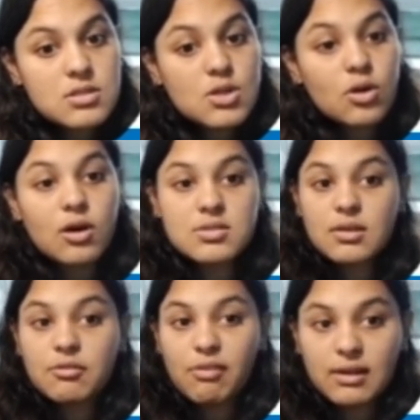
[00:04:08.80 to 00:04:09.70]
cost
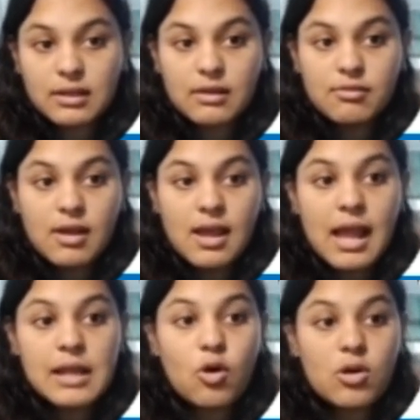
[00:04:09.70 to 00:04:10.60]
effective,
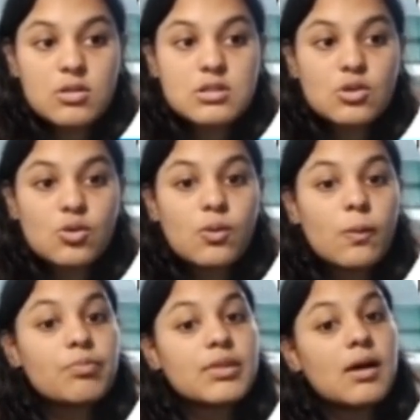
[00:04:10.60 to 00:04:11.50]
and also
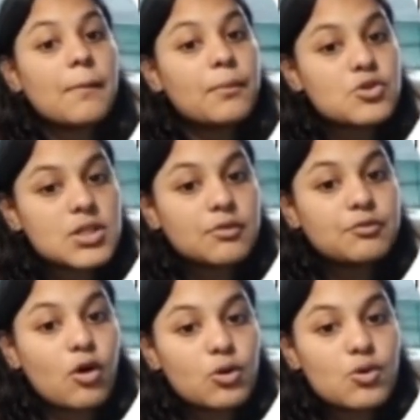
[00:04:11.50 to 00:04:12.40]
the project
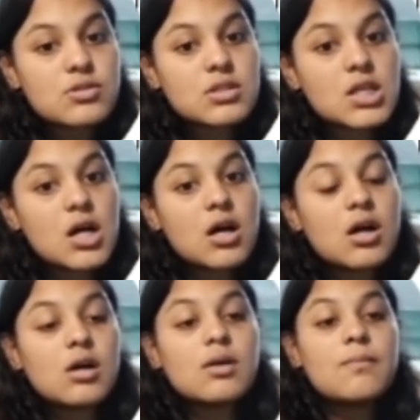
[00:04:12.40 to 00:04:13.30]
follows
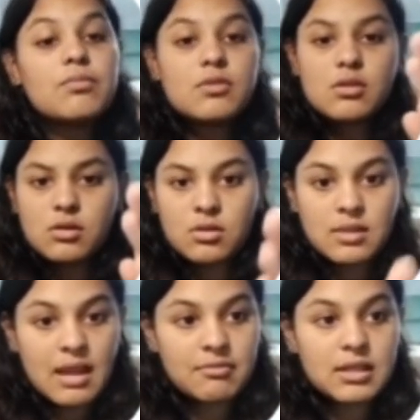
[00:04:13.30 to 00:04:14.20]
the
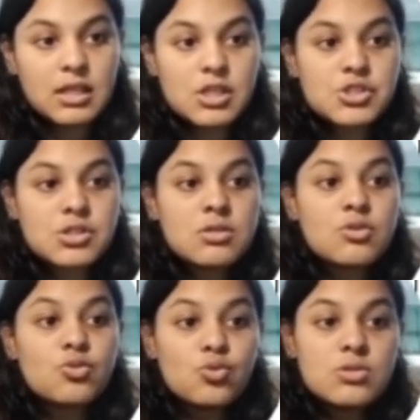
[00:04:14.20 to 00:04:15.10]

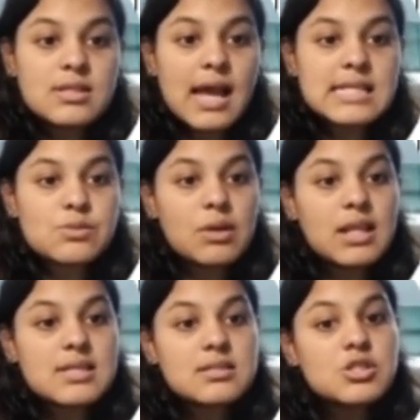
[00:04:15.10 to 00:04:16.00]
navigation rules as well
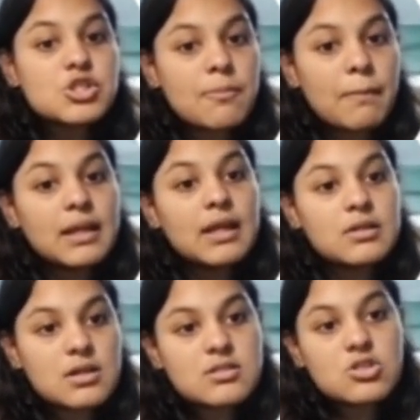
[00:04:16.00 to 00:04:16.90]
as the shipping
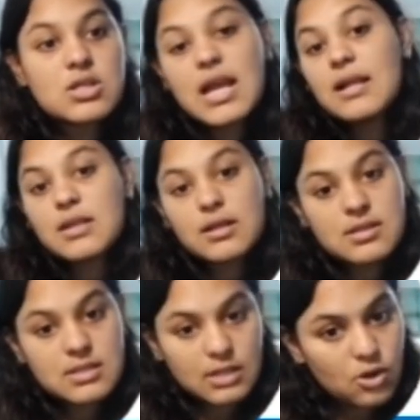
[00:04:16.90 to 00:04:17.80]
industry and data
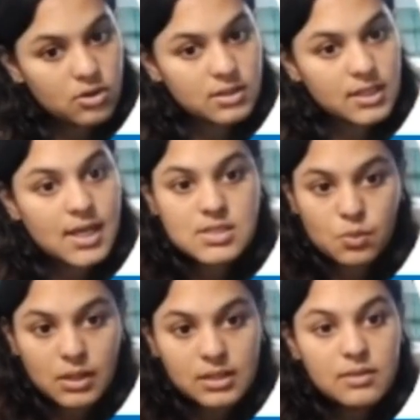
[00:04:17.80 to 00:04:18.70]
security as well.